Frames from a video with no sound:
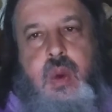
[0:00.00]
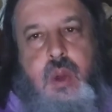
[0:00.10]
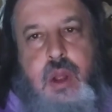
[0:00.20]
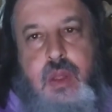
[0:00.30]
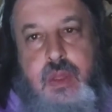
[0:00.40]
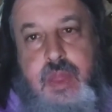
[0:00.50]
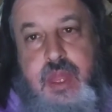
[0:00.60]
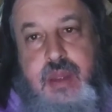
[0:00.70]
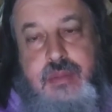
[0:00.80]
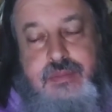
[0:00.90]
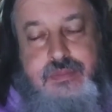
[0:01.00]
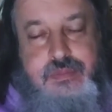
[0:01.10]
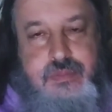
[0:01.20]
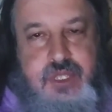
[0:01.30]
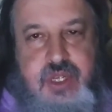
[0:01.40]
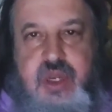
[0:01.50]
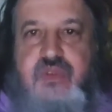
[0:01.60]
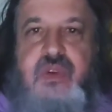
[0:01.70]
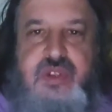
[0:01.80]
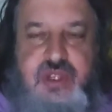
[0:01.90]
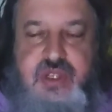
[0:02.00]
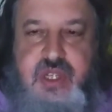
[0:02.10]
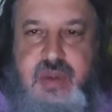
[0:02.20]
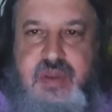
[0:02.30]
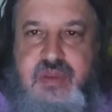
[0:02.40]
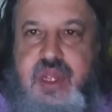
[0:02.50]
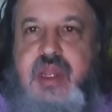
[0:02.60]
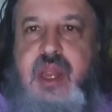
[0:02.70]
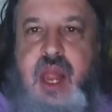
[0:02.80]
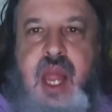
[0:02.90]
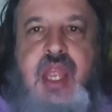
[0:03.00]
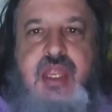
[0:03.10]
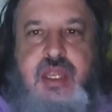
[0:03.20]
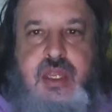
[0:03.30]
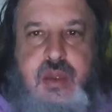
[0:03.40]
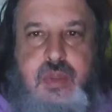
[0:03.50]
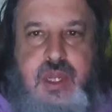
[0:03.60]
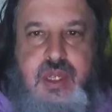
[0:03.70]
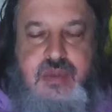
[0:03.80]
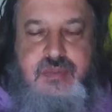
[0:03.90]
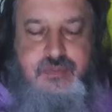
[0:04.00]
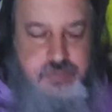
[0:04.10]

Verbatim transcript: well, the universe isn't going to be very kind to you because